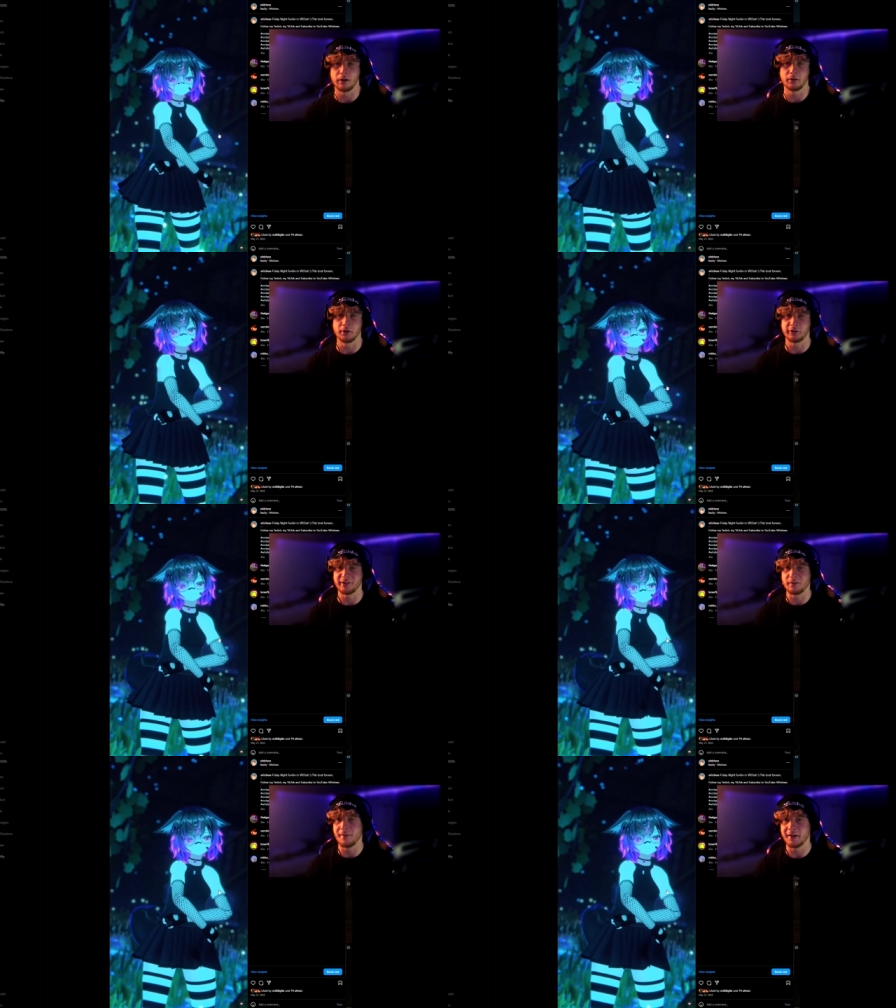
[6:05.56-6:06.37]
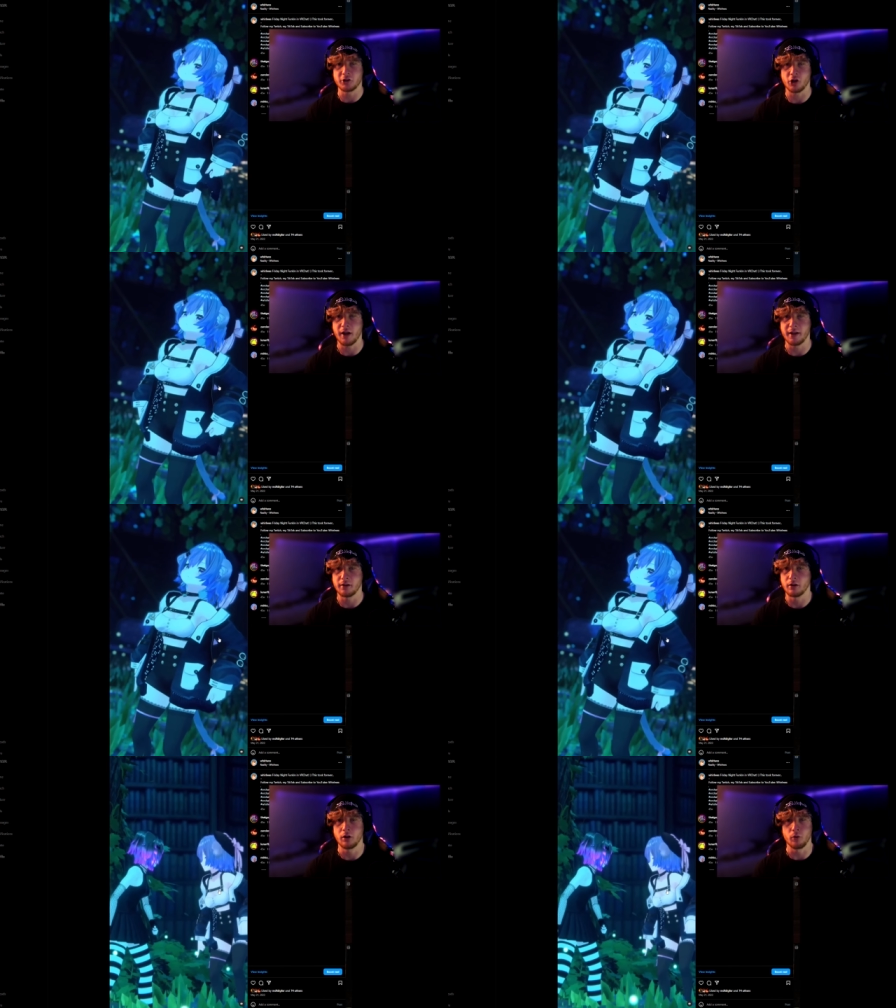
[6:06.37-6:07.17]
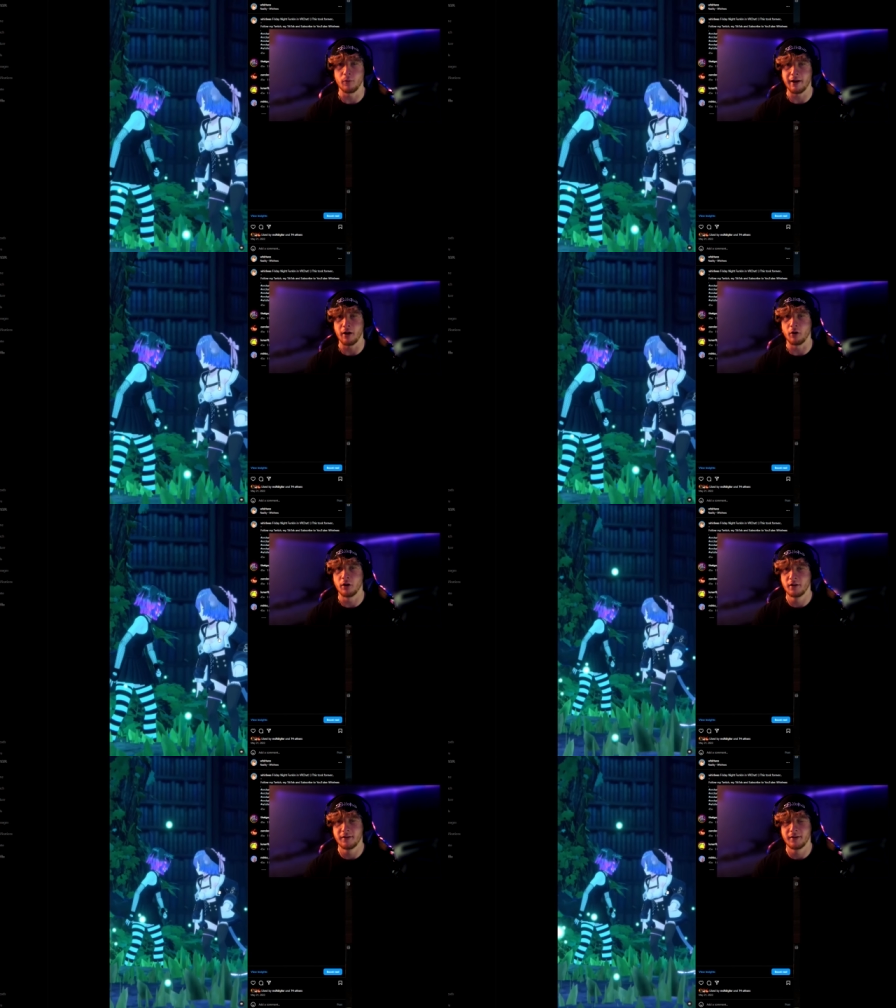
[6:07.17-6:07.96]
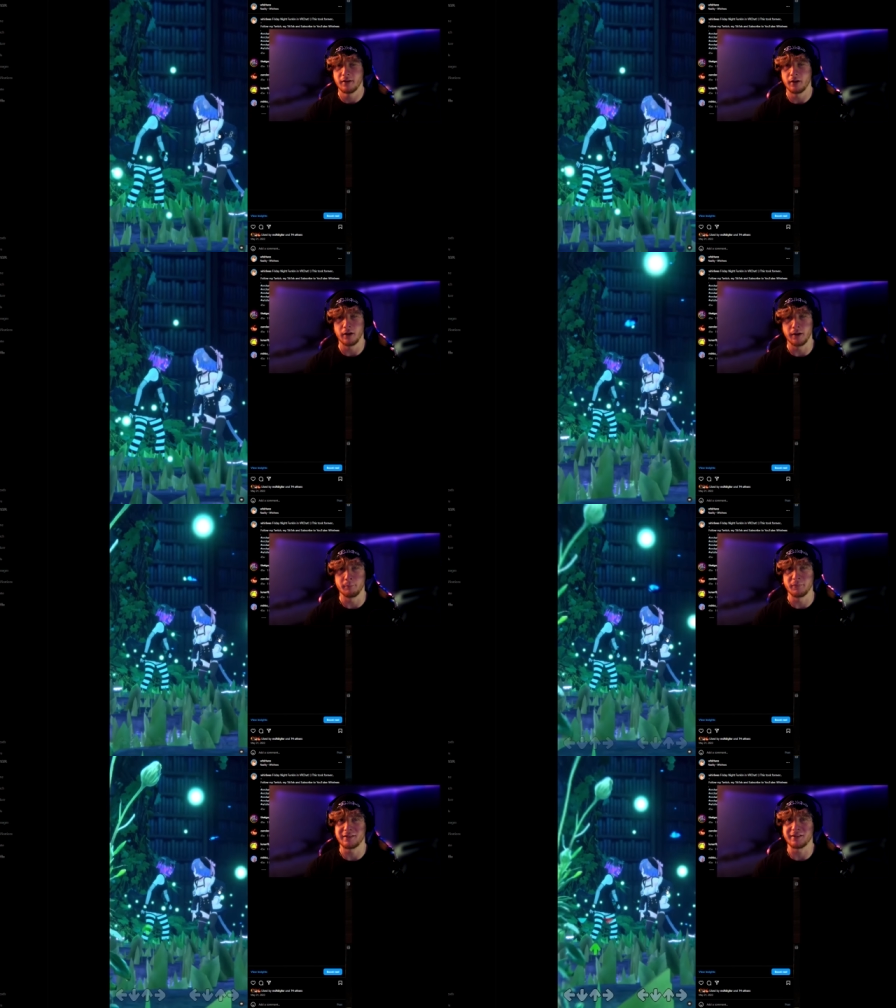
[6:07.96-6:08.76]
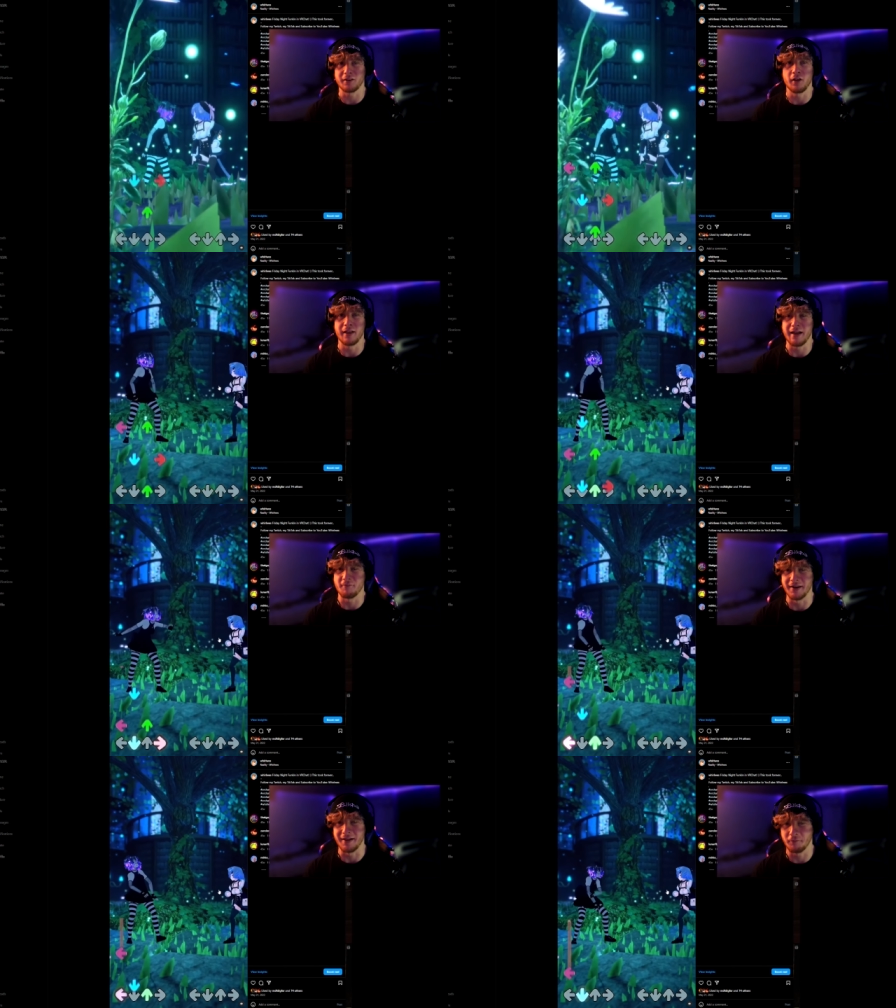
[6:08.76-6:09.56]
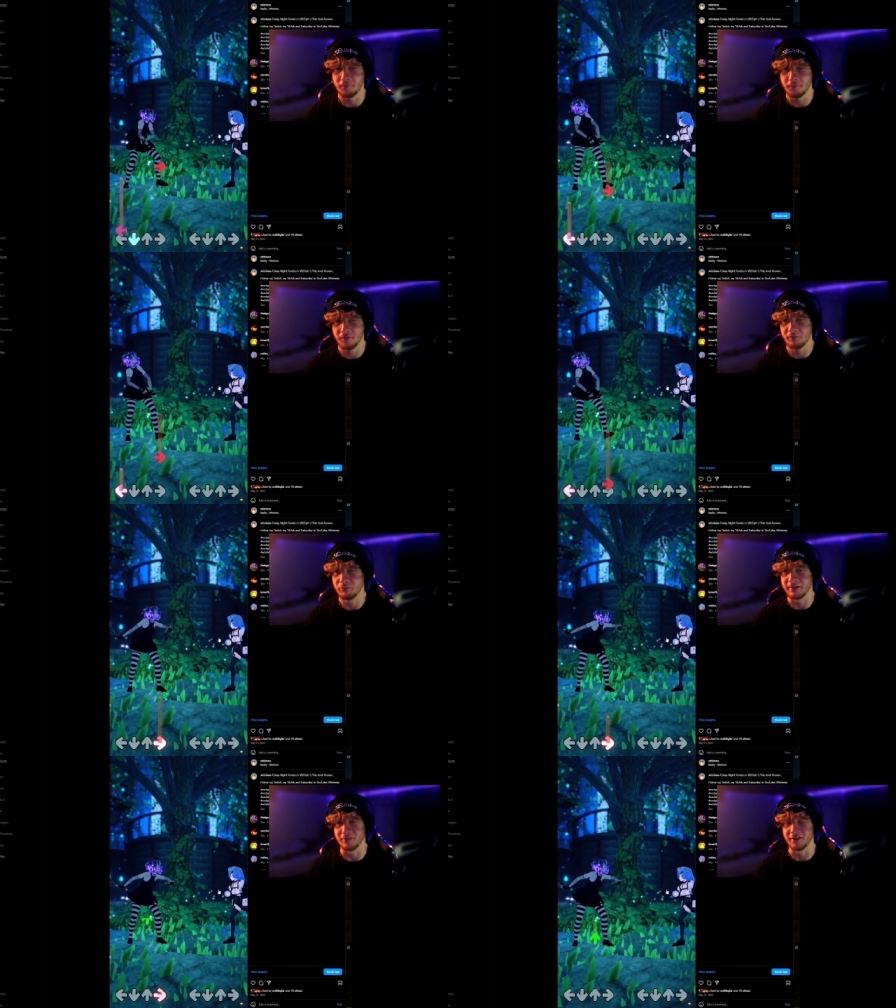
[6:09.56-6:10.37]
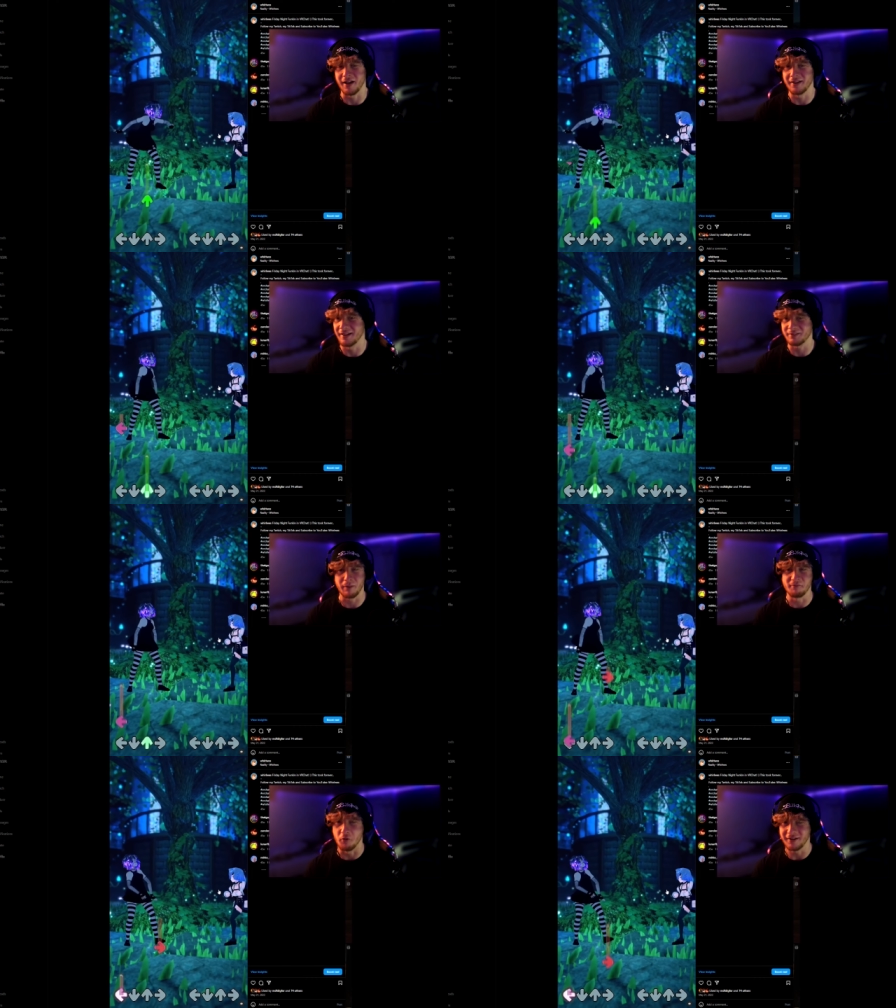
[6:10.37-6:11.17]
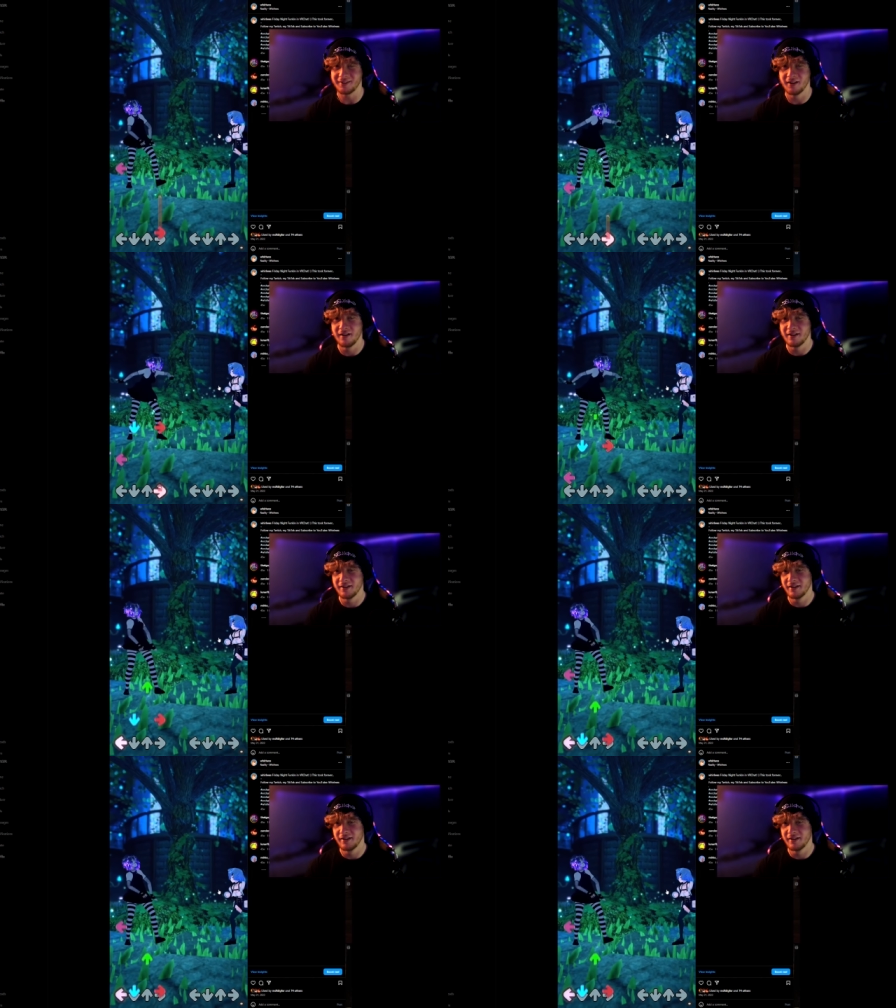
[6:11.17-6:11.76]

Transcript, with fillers: Uh, a little cinematic shot. Oh, wow. Um, this is all F N F, believe it or not. That's my voice.